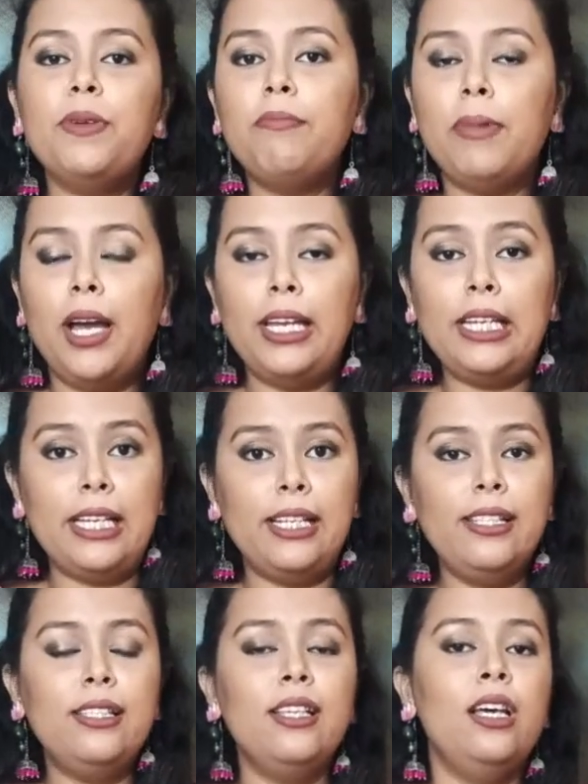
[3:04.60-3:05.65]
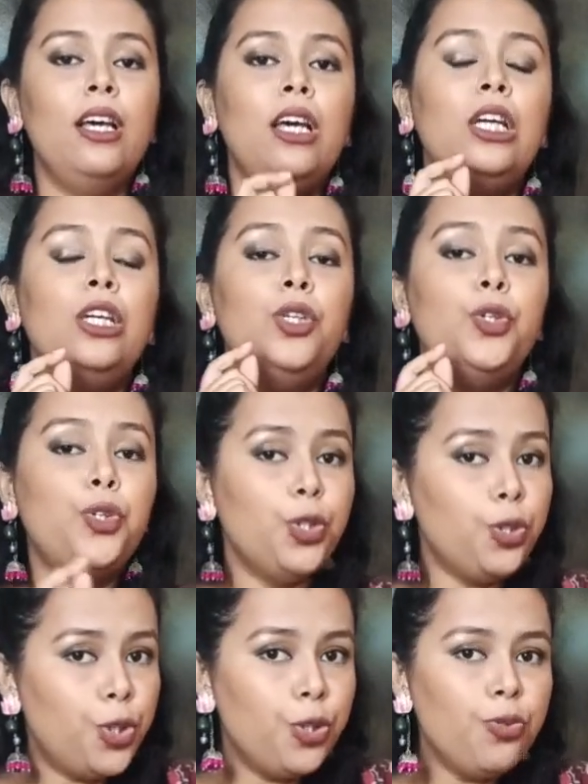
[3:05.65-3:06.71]
in mind is you
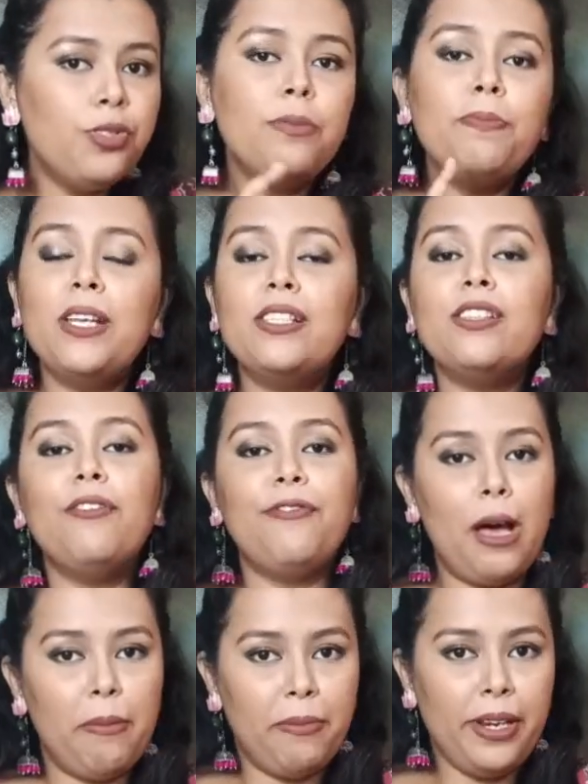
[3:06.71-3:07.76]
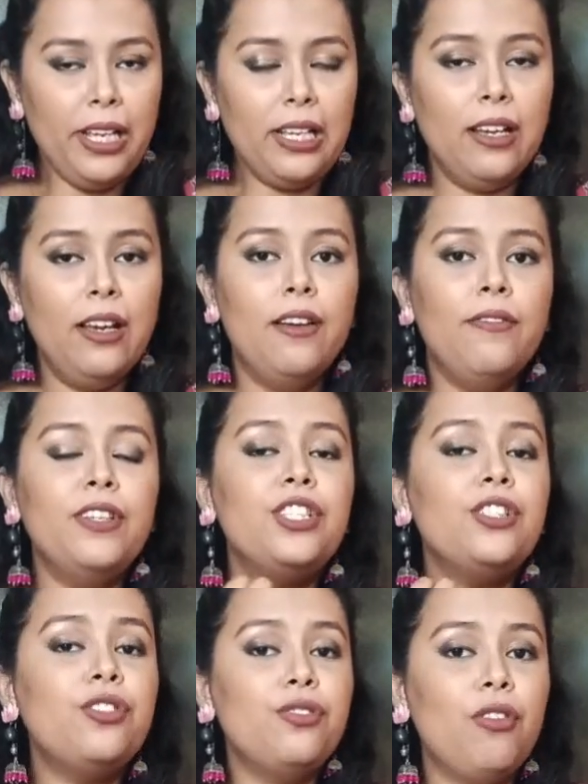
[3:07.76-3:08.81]
should choose a piece of fabric which
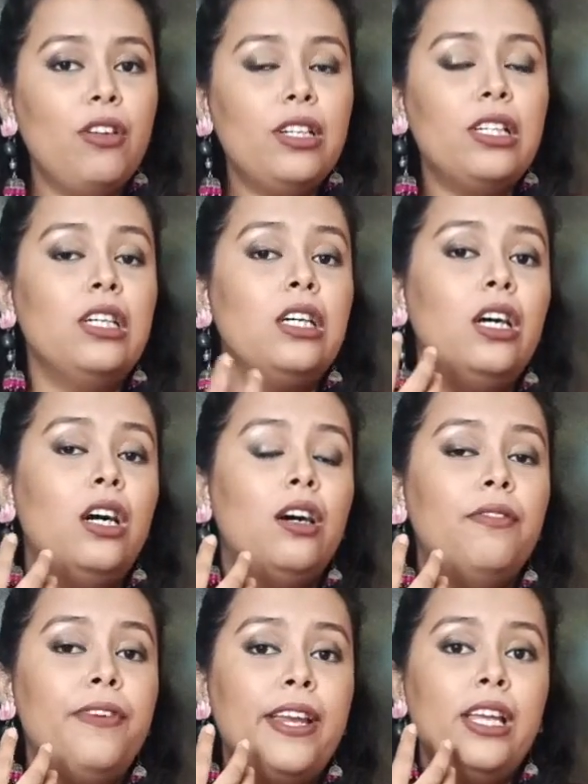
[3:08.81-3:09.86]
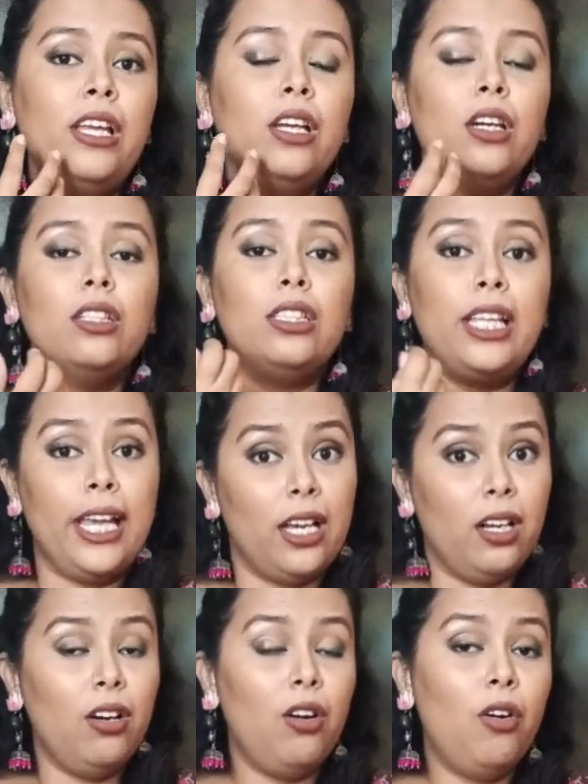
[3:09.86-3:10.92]
is not very thick
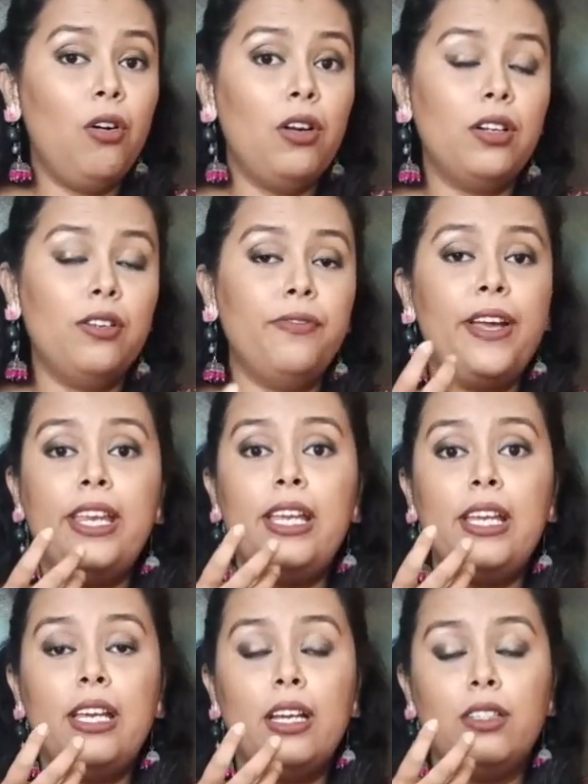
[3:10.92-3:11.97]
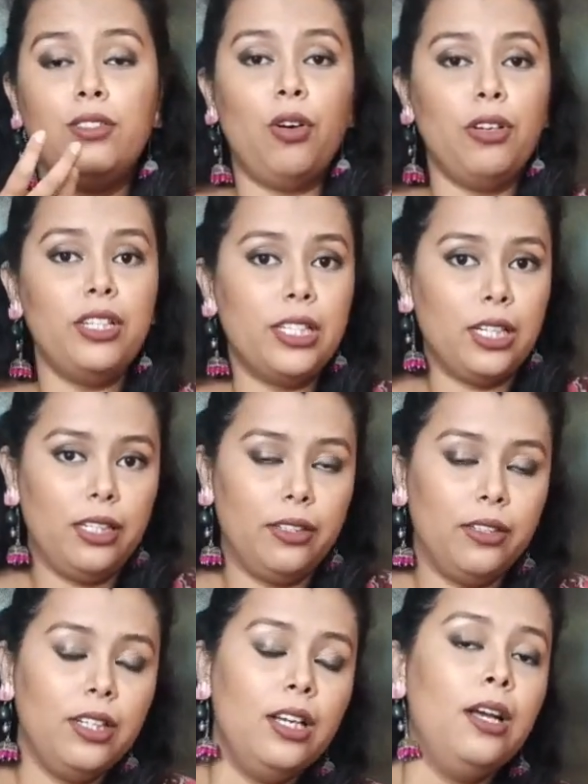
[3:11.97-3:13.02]
or a very solid color,
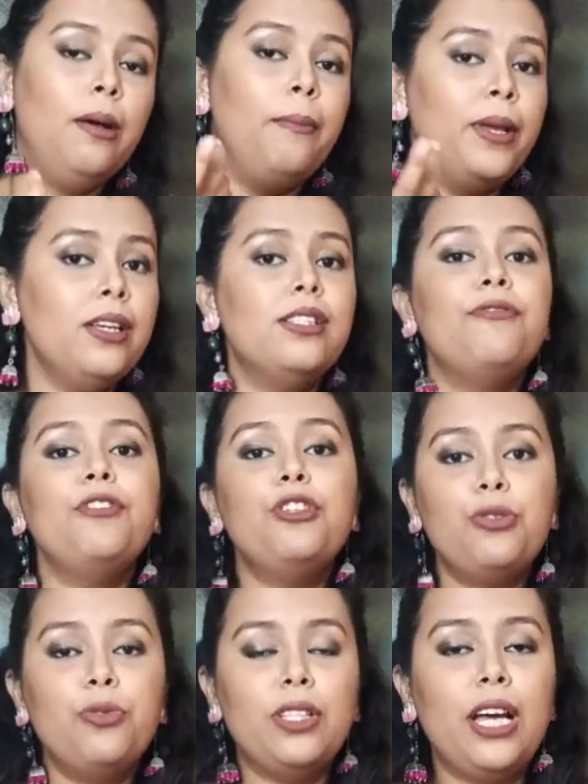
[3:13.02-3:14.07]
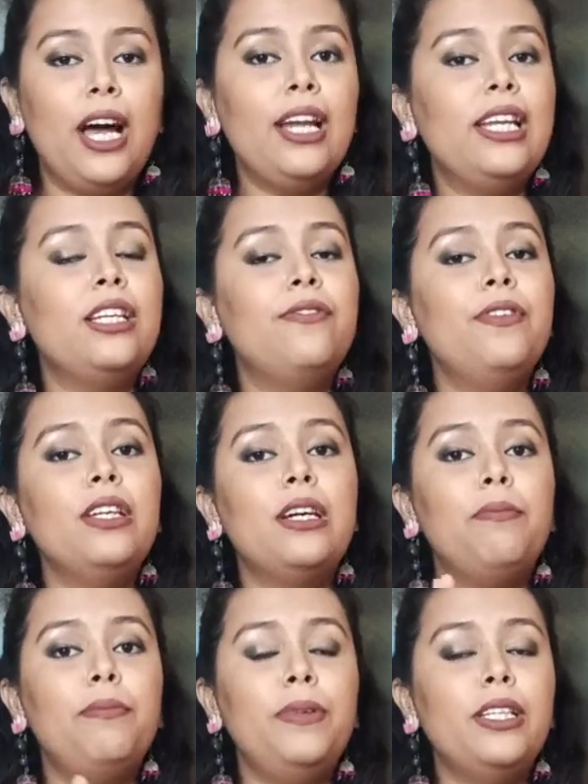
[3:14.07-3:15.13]
because if you do that it will
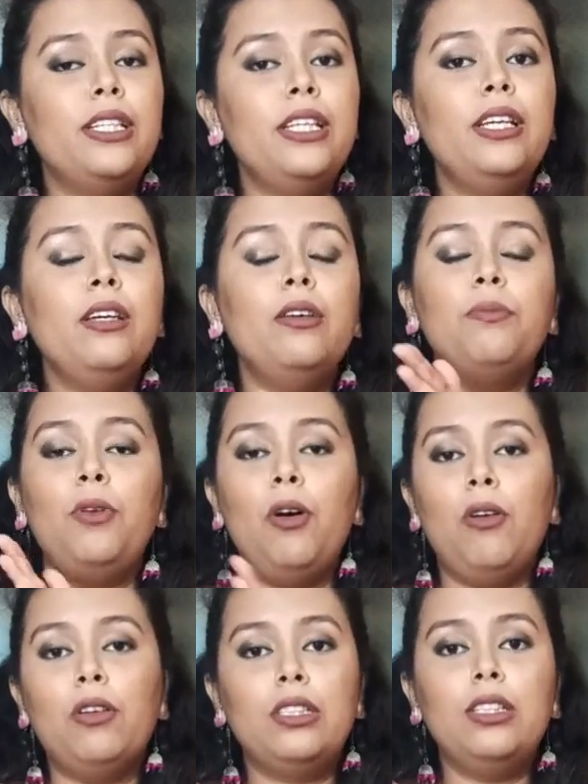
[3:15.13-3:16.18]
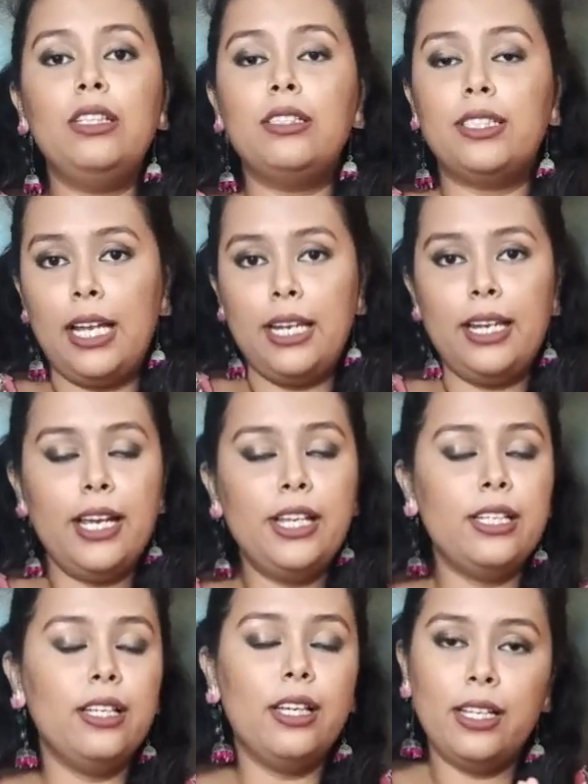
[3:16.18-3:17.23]
completely block the
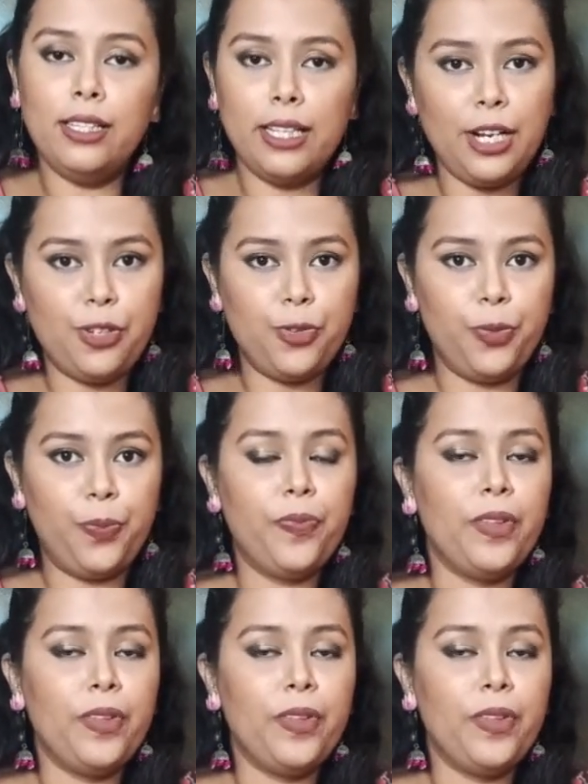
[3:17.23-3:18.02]
sunlight in that room.